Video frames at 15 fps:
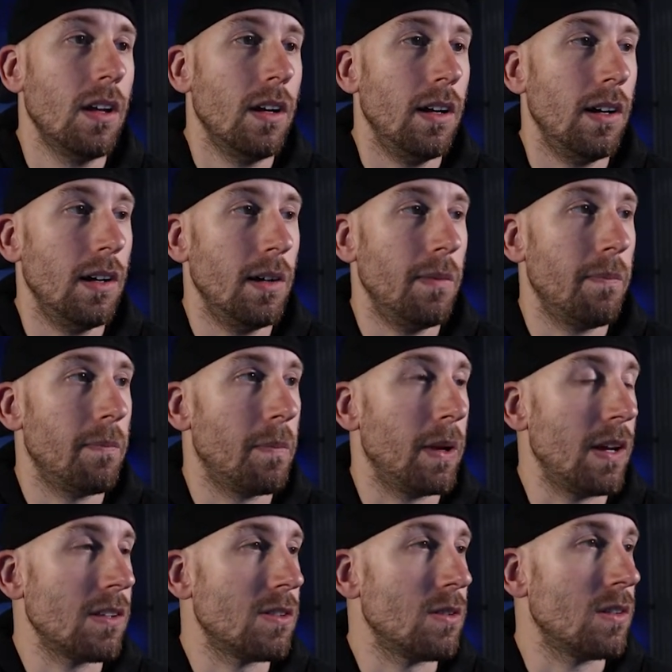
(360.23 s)
But
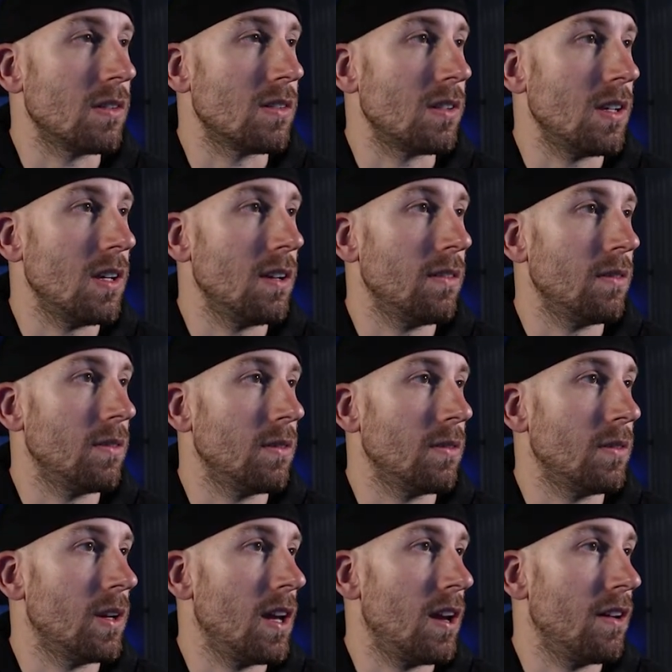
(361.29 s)
as you can see,
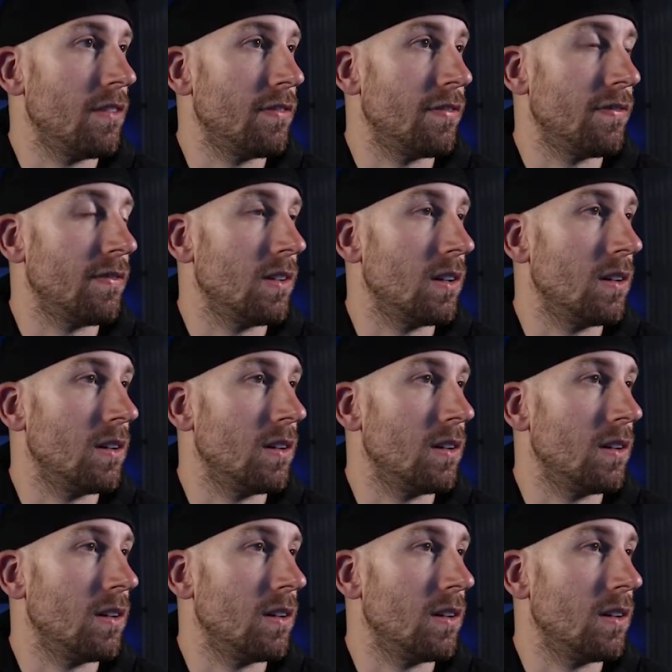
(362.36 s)
we have, you